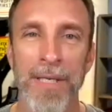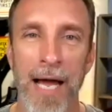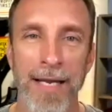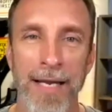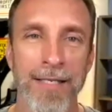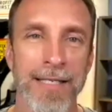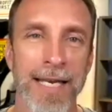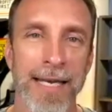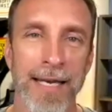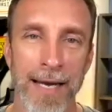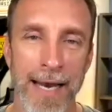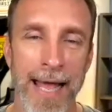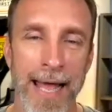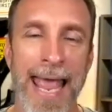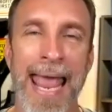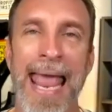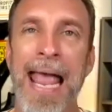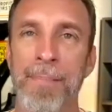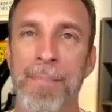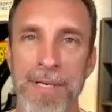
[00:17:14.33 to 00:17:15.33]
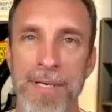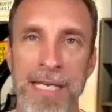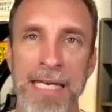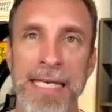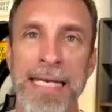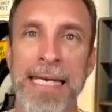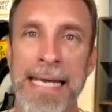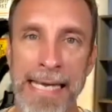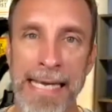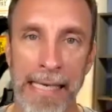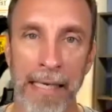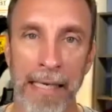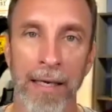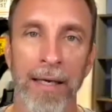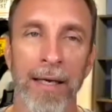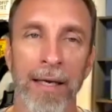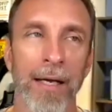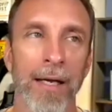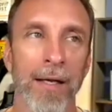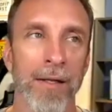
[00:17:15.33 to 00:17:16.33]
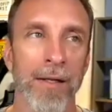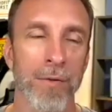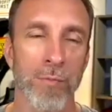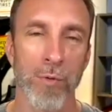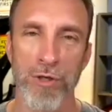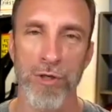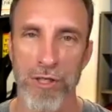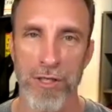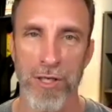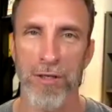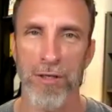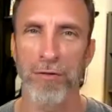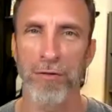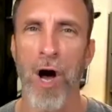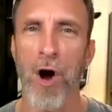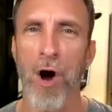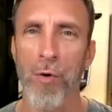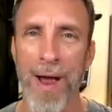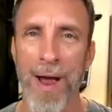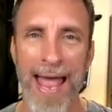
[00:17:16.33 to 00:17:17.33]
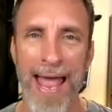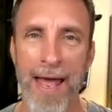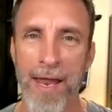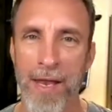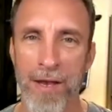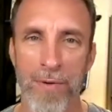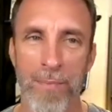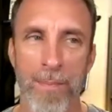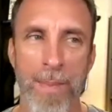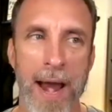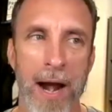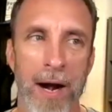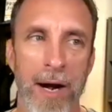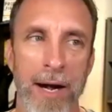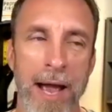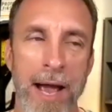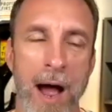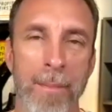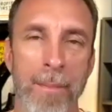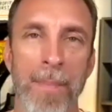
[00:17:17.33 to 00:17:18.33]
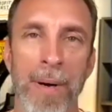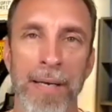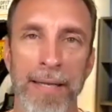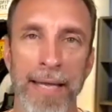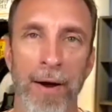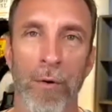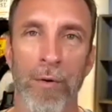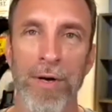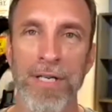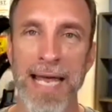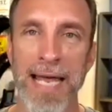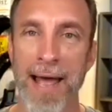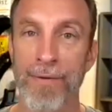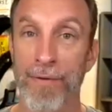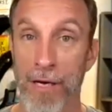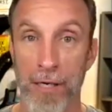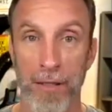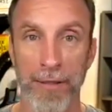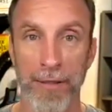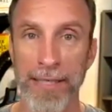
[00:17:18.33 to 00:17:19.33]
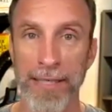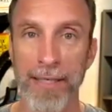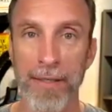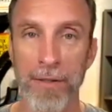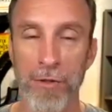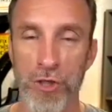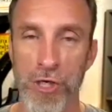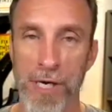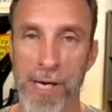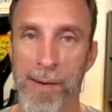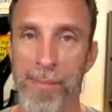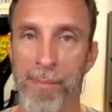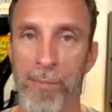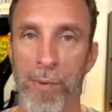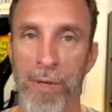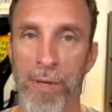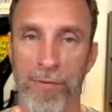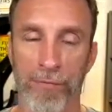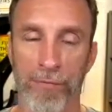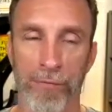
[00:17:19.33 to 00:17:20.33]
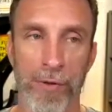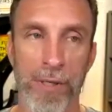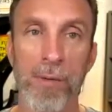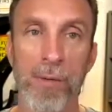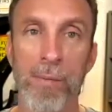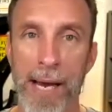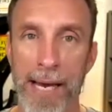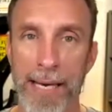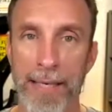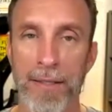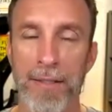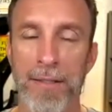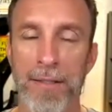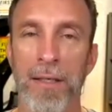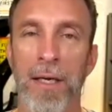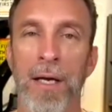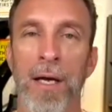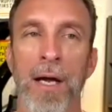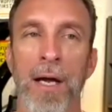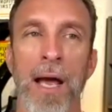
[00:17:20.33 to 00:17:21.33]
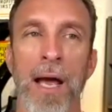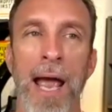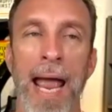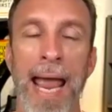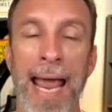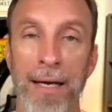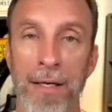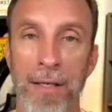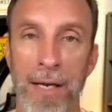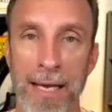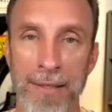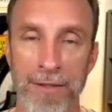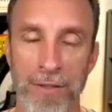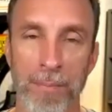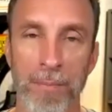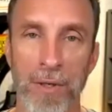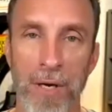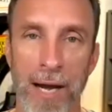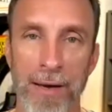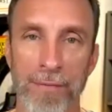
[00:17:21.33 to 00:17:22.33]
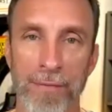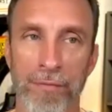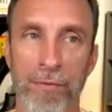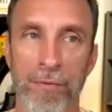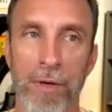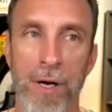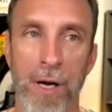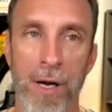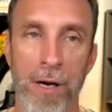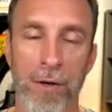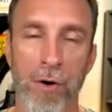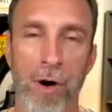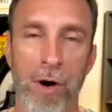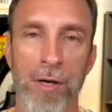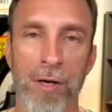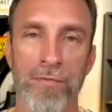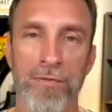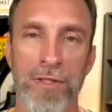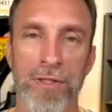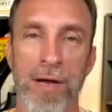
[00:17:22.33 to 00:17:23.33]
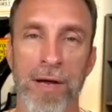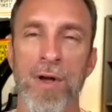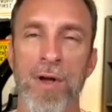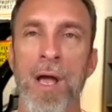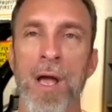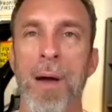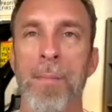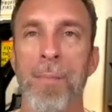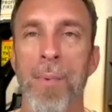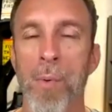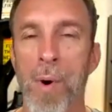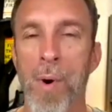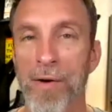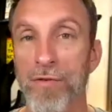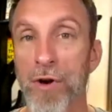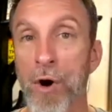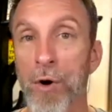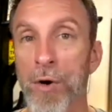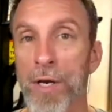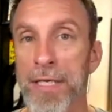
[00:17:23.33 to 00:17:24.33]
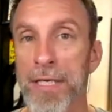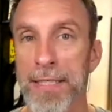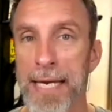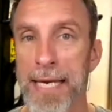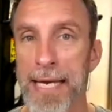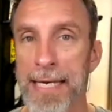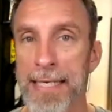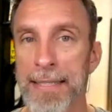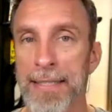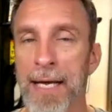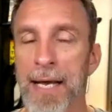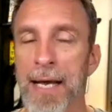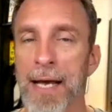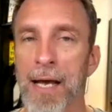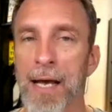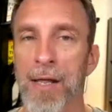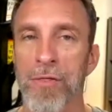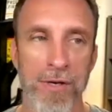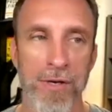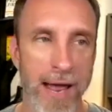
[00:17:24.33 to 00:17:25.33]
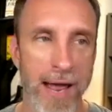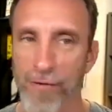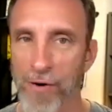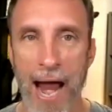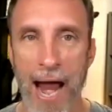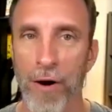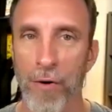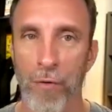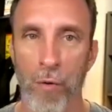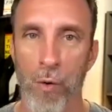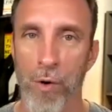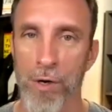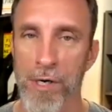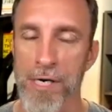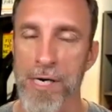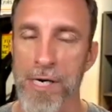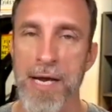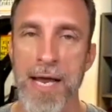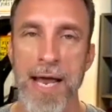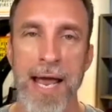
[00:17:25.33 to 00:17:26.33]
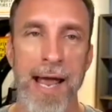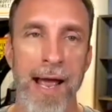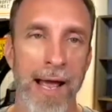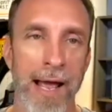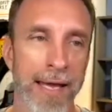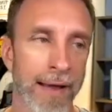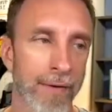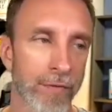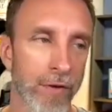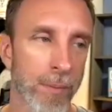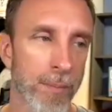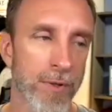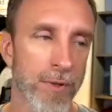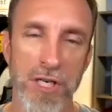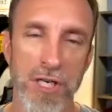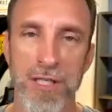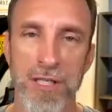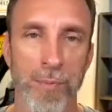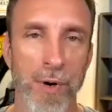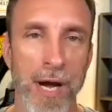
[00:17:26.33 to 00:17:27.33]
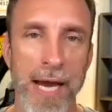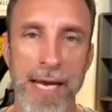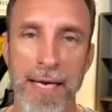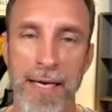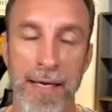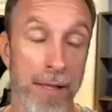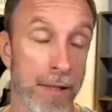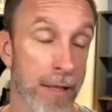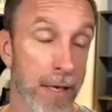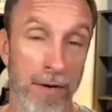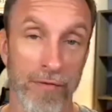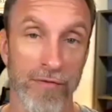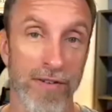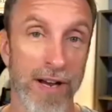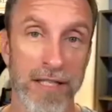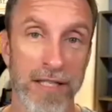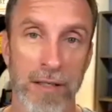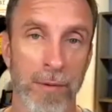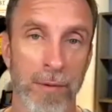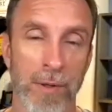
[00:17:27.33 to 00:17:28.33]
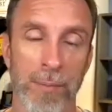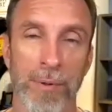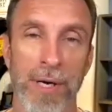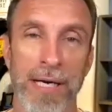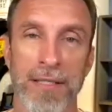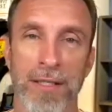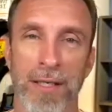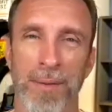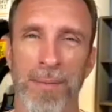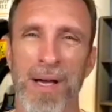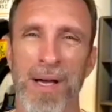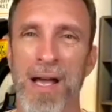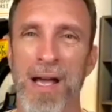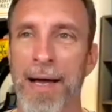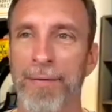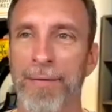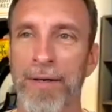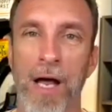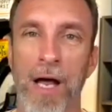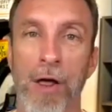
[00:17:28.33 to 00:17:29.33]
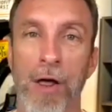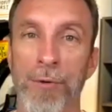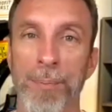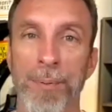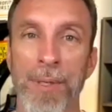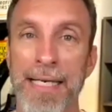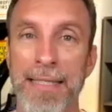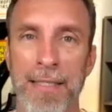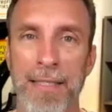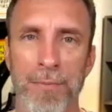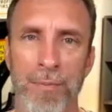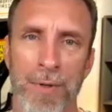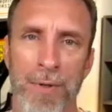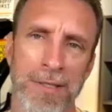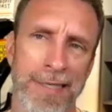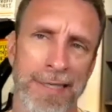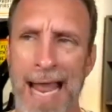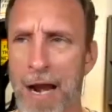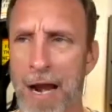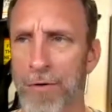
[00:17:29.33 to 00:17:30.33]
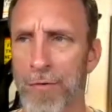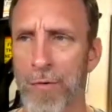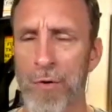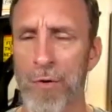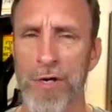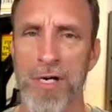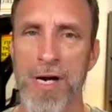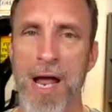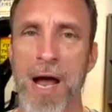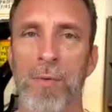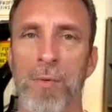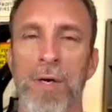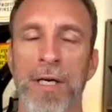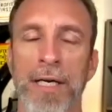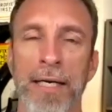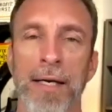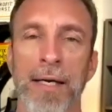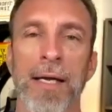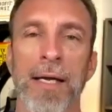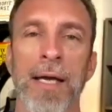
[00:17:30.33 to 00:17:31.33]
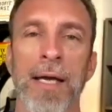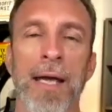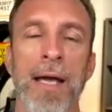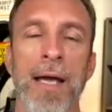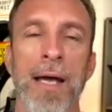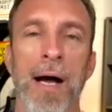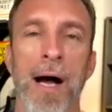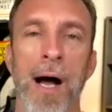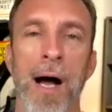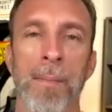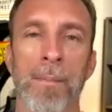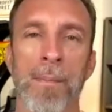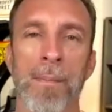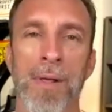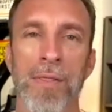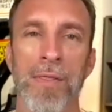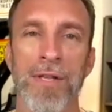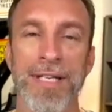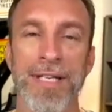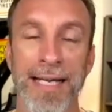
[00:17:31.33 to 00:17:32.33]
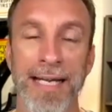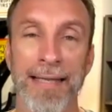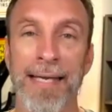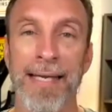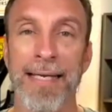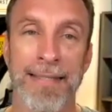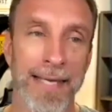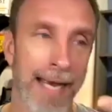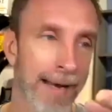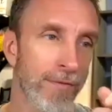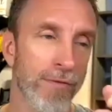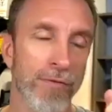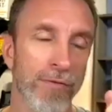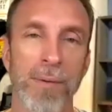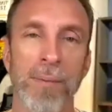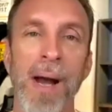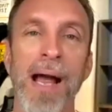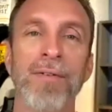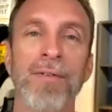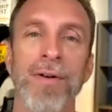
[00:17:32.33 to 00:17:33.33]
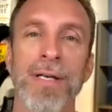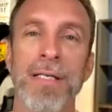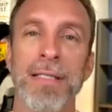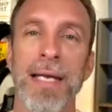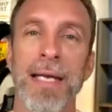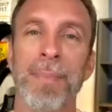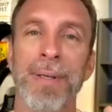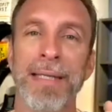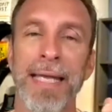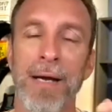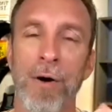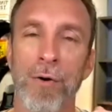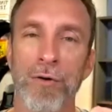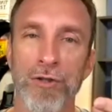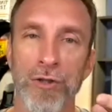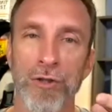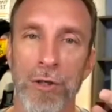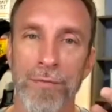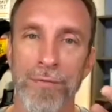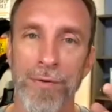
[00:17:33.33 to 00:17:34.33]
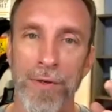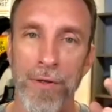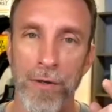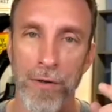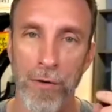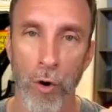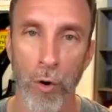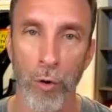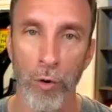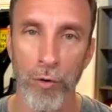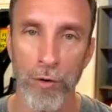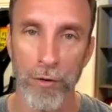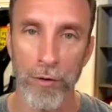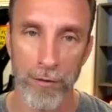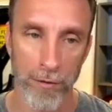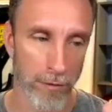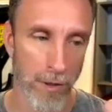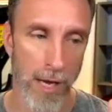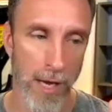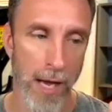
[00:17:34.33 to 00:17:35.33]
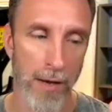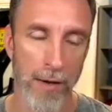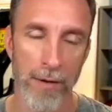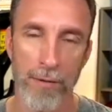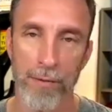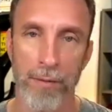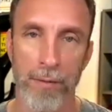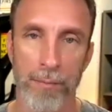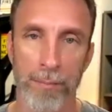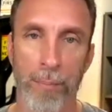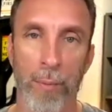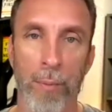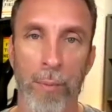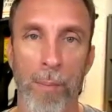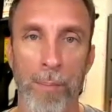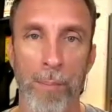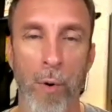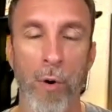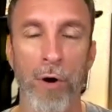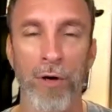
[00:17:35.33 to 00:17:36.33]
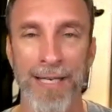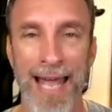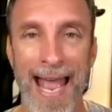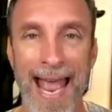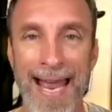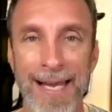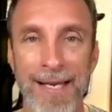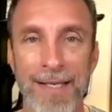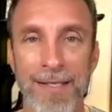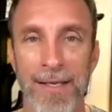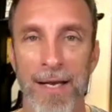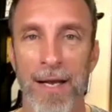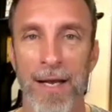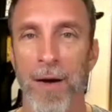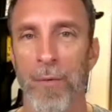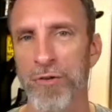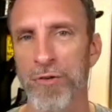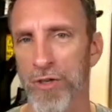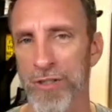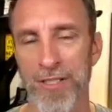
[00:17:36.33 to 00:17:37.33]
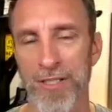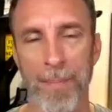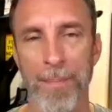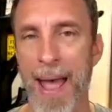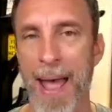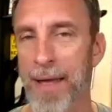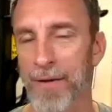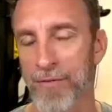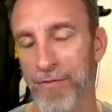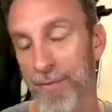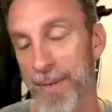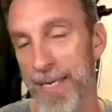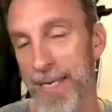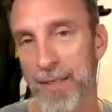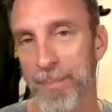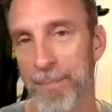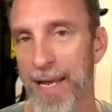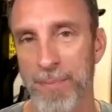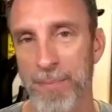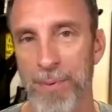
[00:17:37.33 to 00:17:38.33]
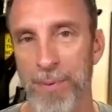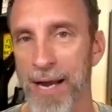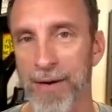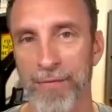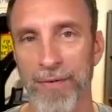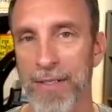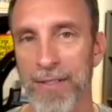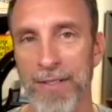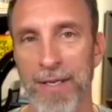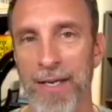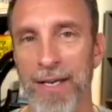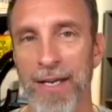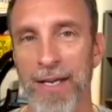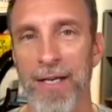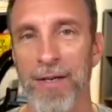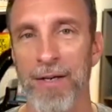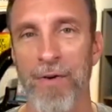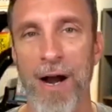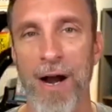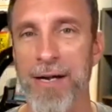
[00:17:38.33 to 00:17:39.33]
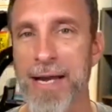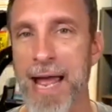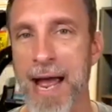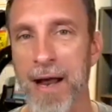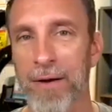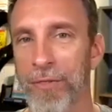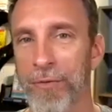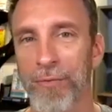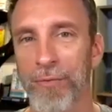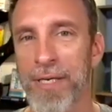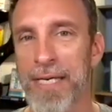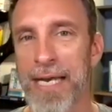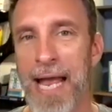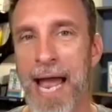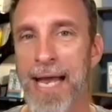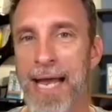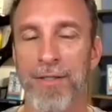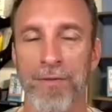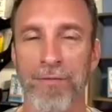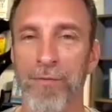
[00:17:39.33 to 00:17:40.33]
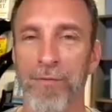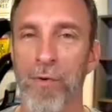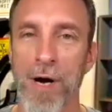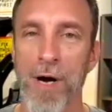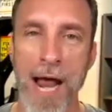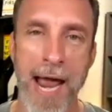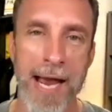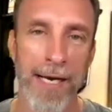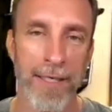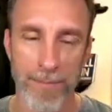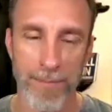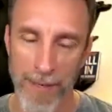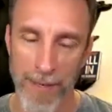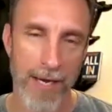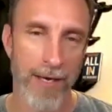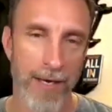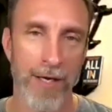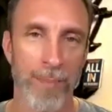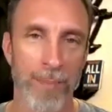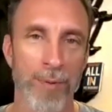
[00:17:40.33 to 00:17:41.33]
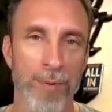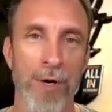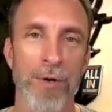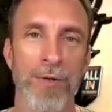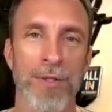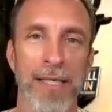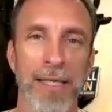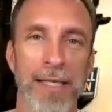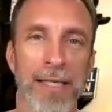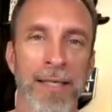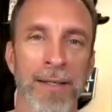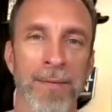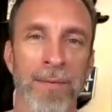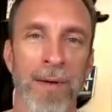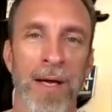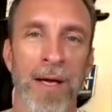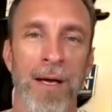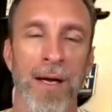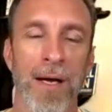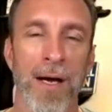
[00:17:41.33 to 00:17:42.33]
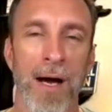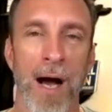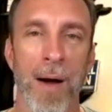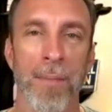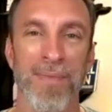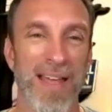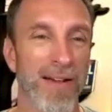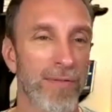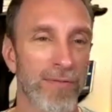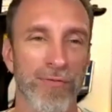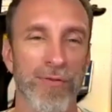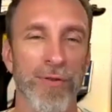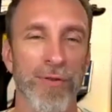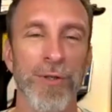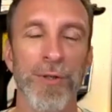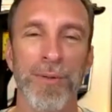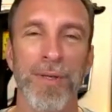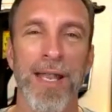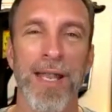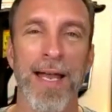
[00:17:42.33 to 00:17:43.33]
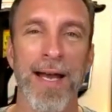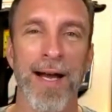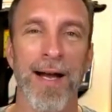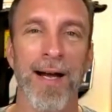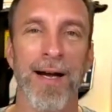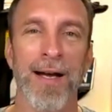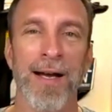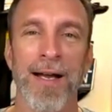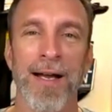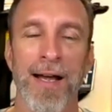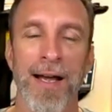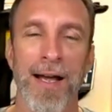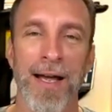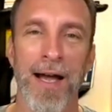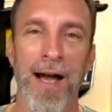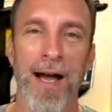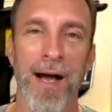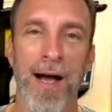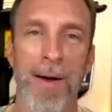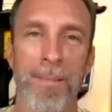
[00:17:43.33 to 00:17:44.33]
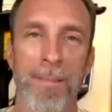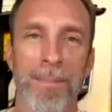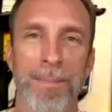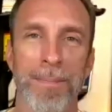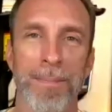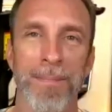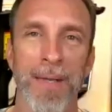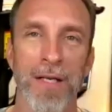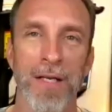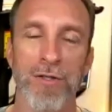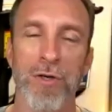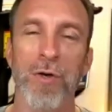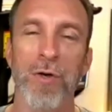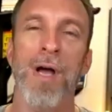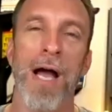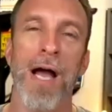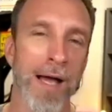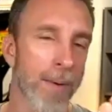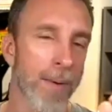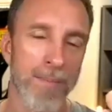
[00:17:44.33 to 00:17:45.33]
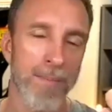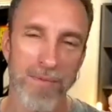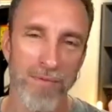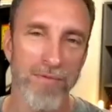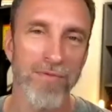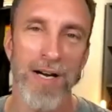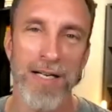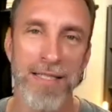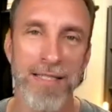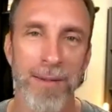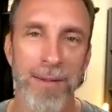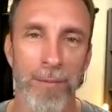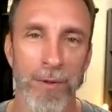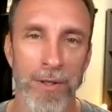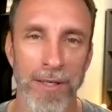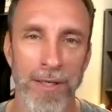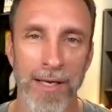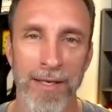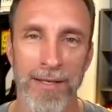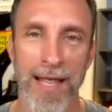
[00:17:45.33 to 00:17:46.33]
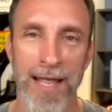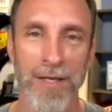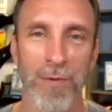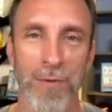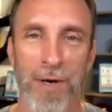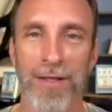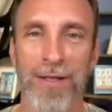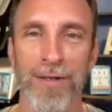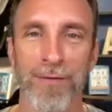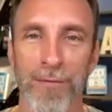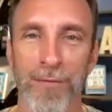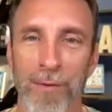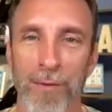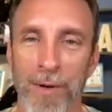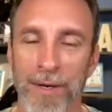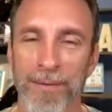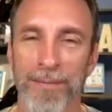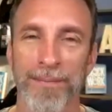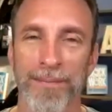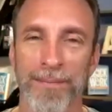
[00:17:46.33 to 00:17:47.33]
I stayed at a Hampton Inn, which is the low end Marriott, but they always have a clean gym with free weights and some kind of uh, cardio stuff. But what I've noticed is, they're never out of order. If their machines break, they're fixing or replacing them. I've gone to other places where it's like out of order, not working. Um, the second thing is they have a free breakfast, but they serve whole uh, boiled eggs, which is mm-hmm. the best, for me is the best breakfast. Fire down three eggs or four eggs. My God, you got your protein. Um, they have fruit there. Um, so I, I'm very similar, and, and that's what I look for.